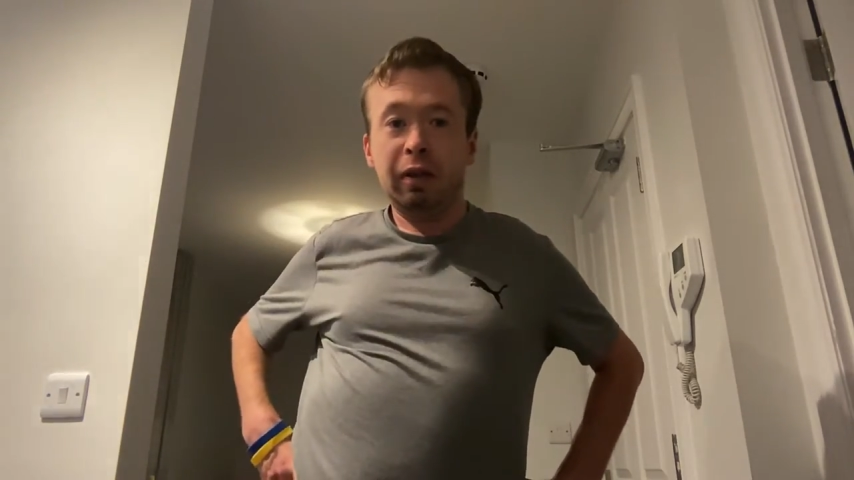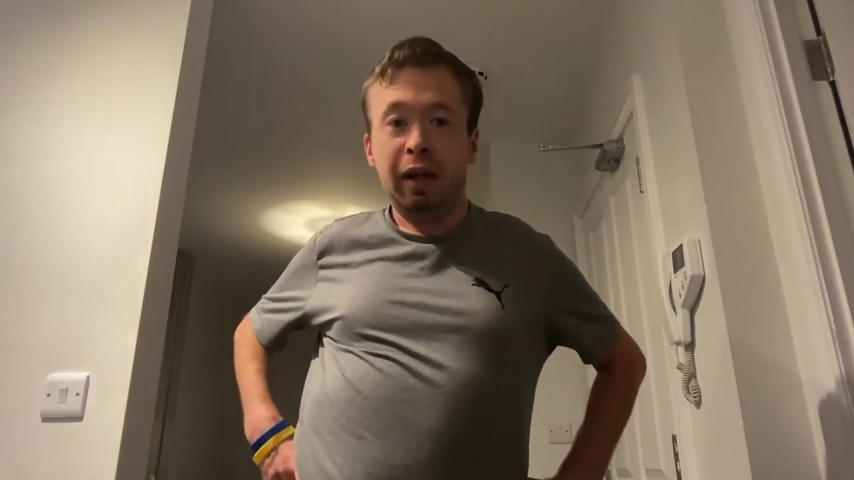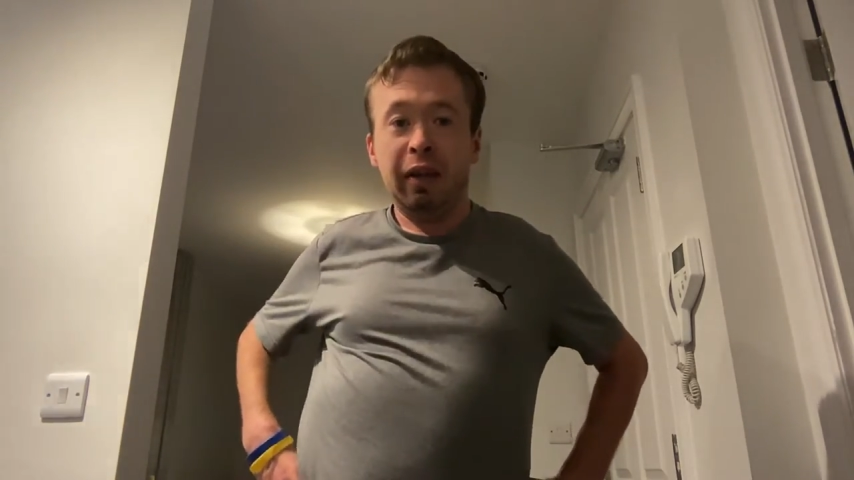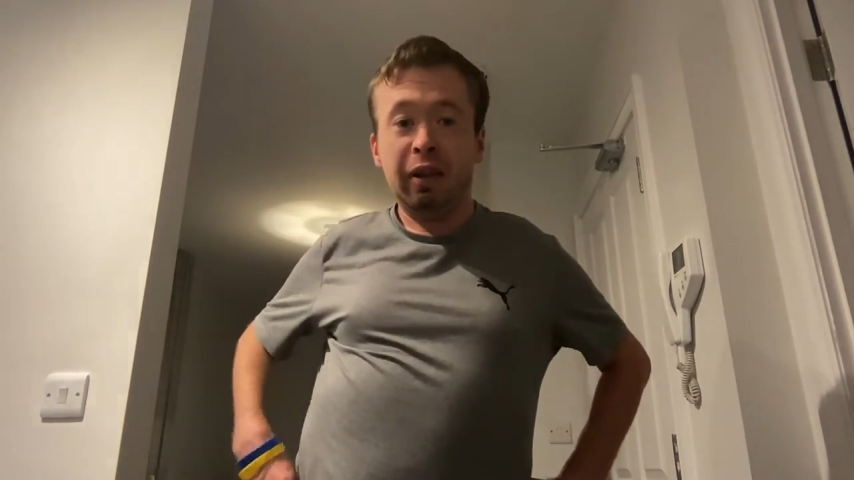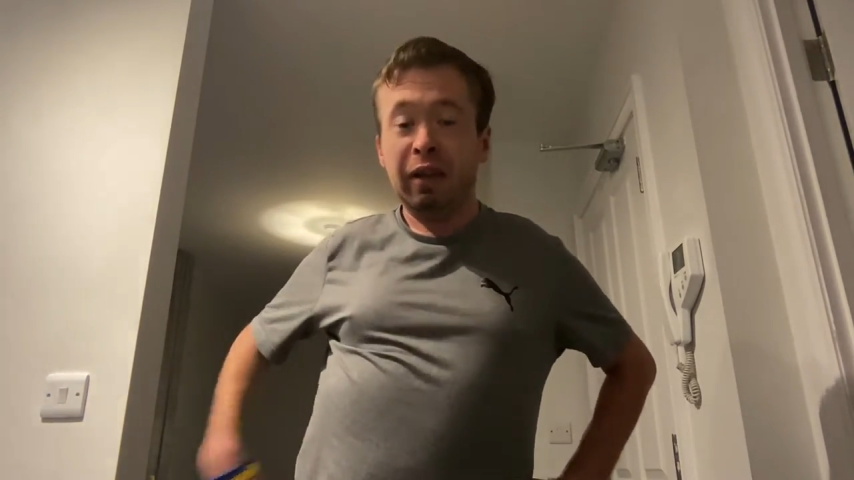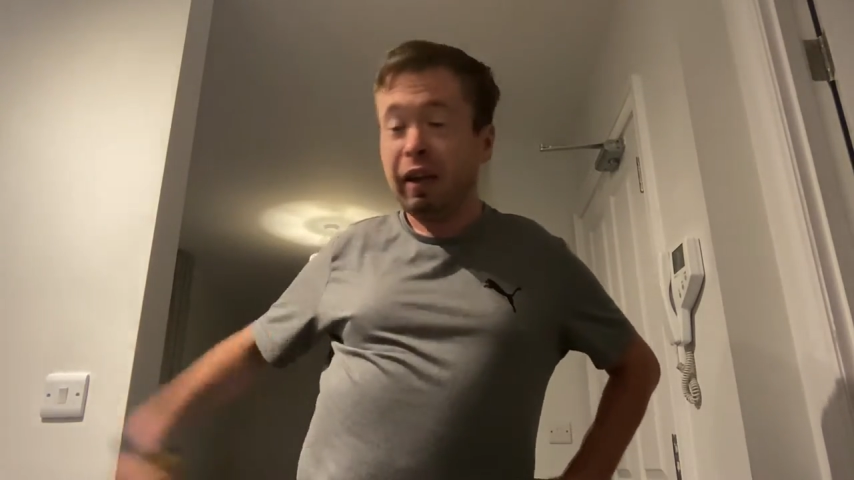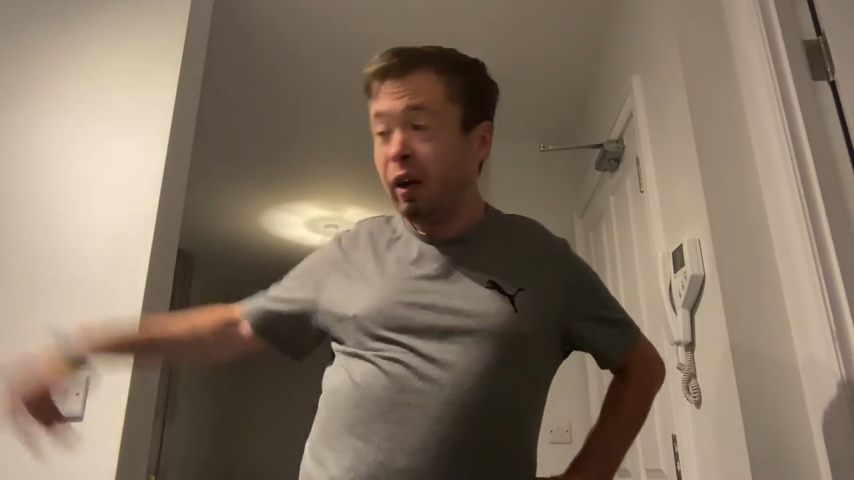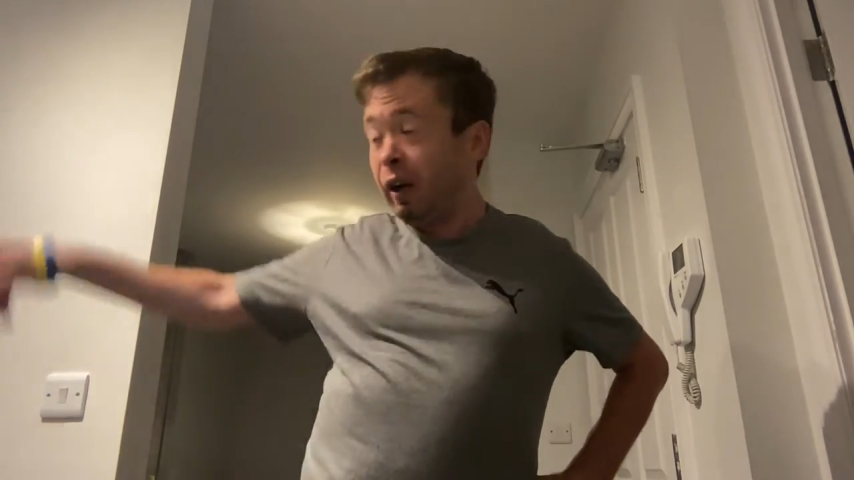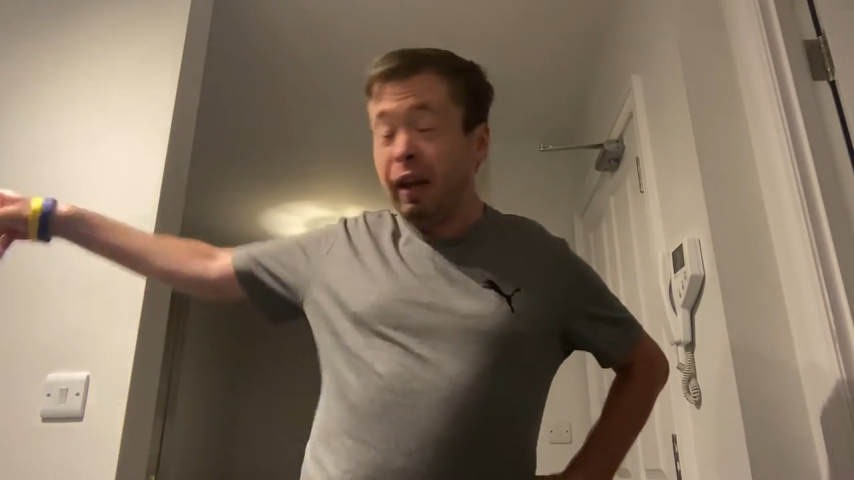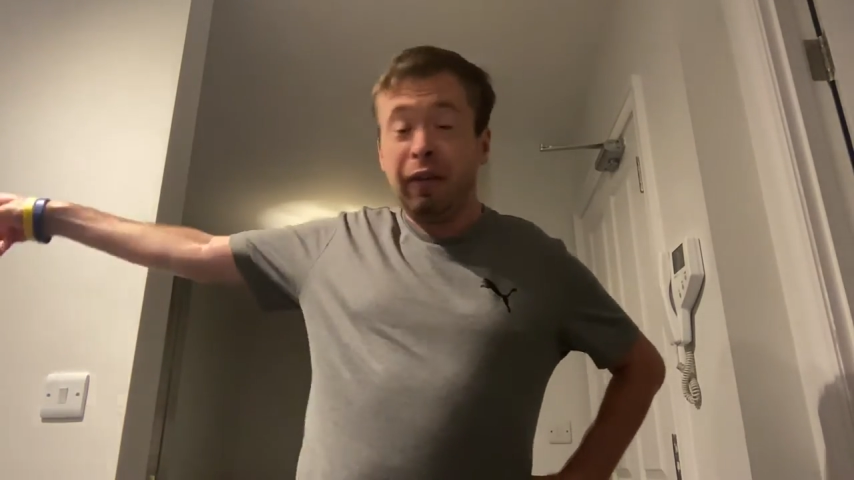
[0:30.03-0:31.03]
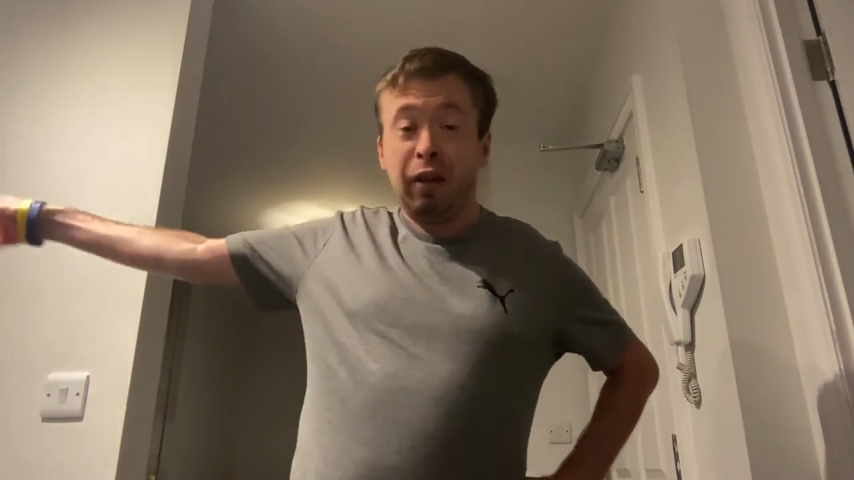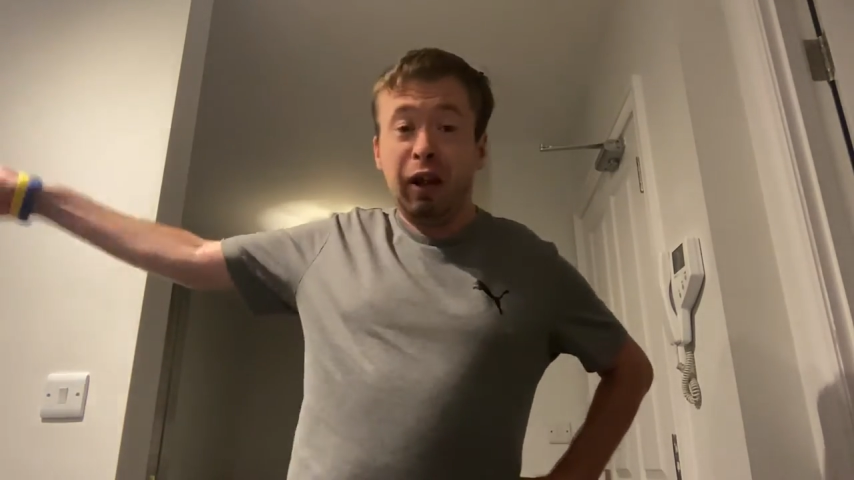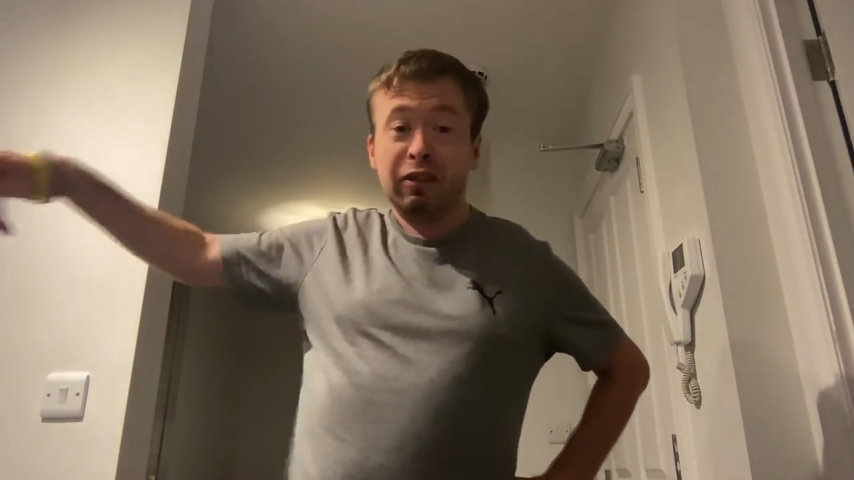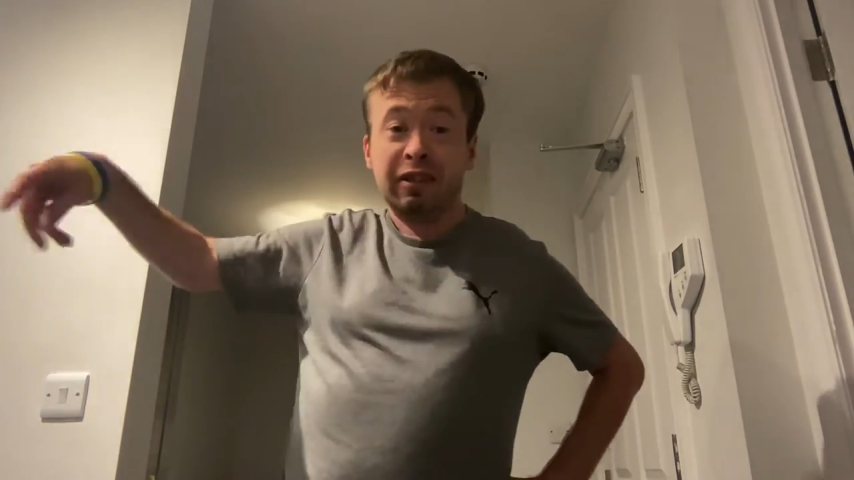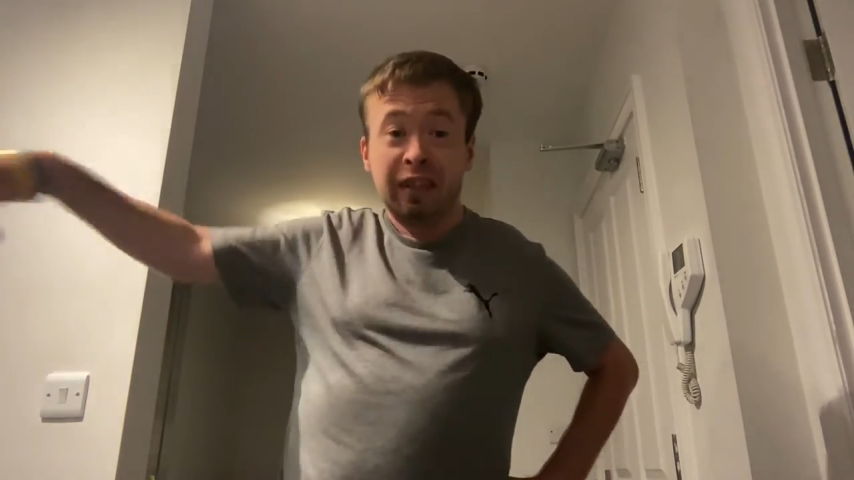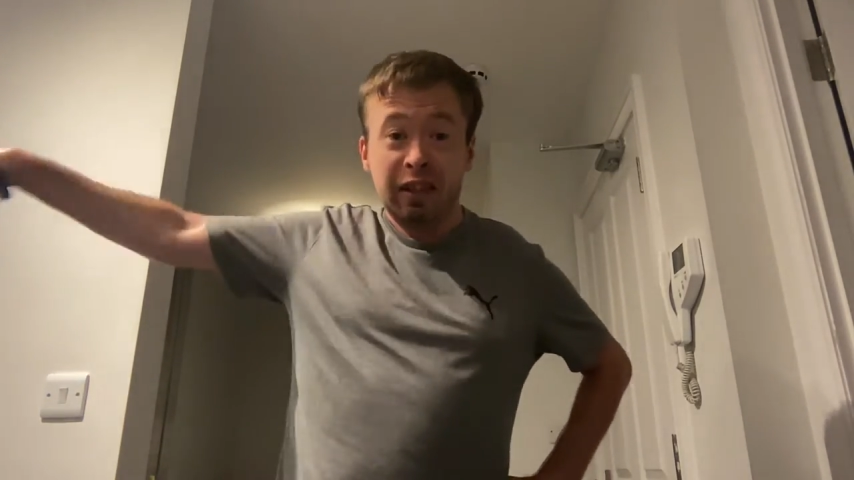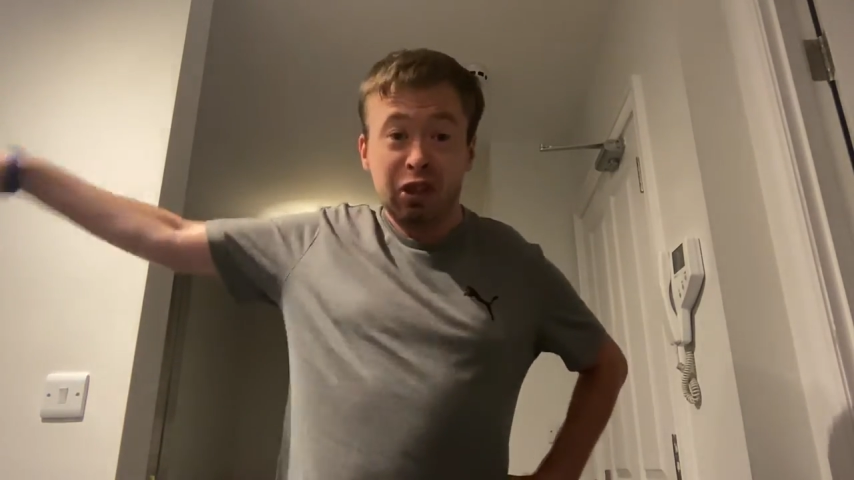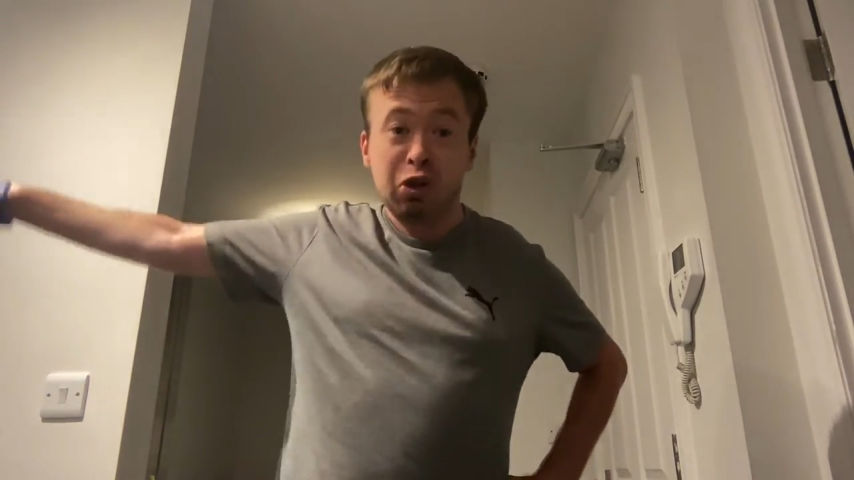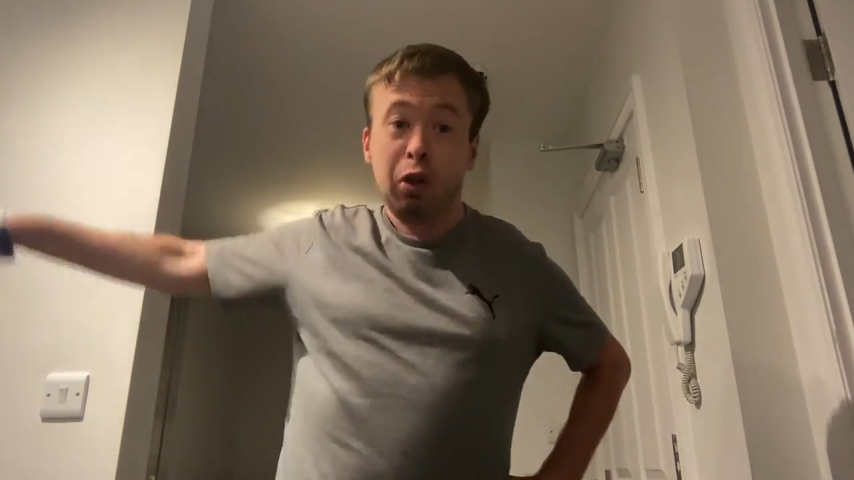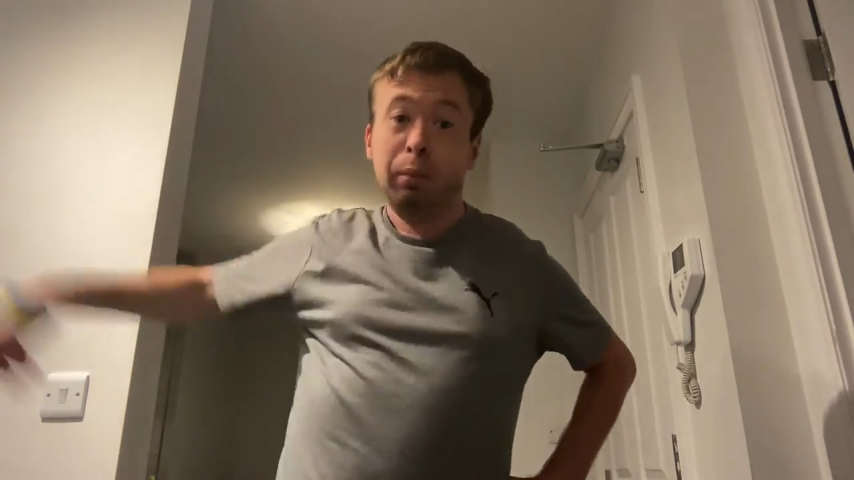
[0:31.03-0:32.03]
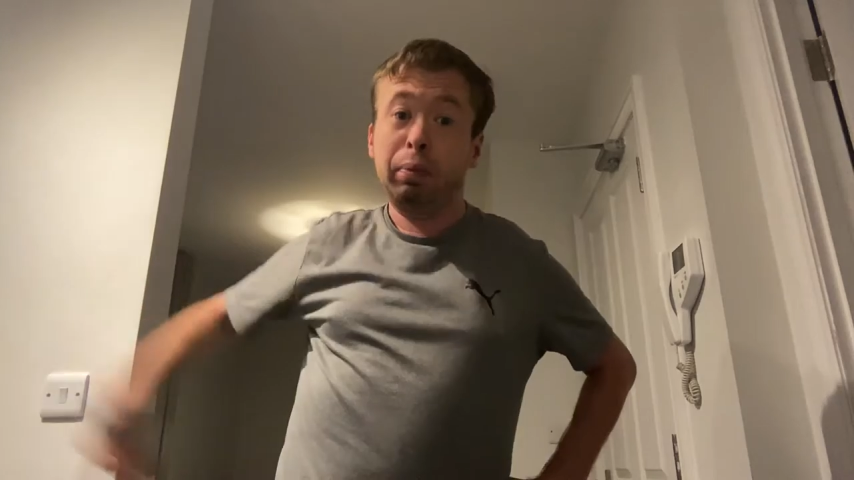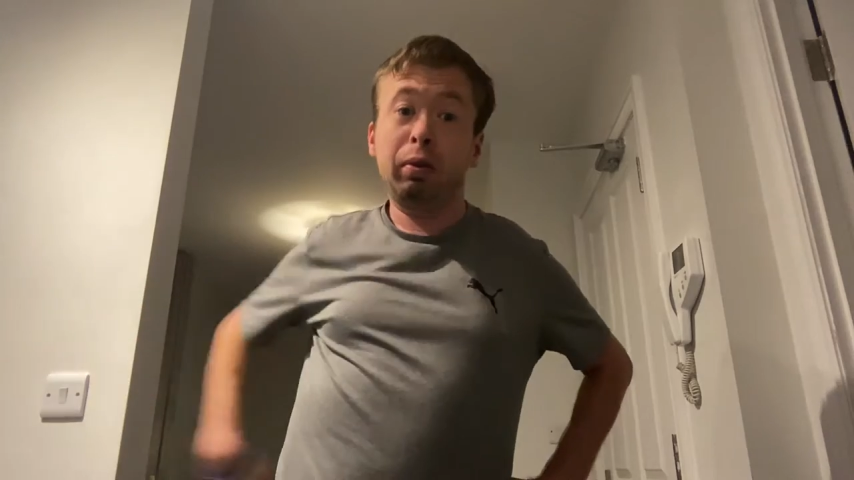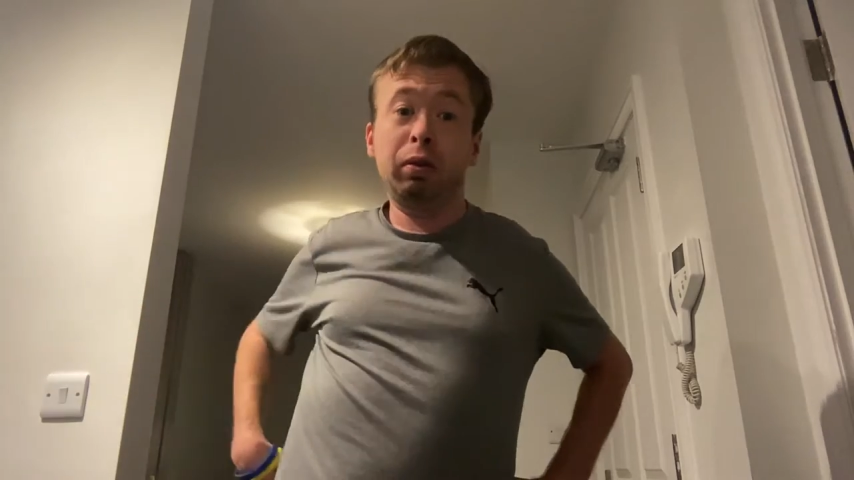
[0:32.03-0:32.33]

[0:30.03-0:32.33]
and they are allowed to stay their job.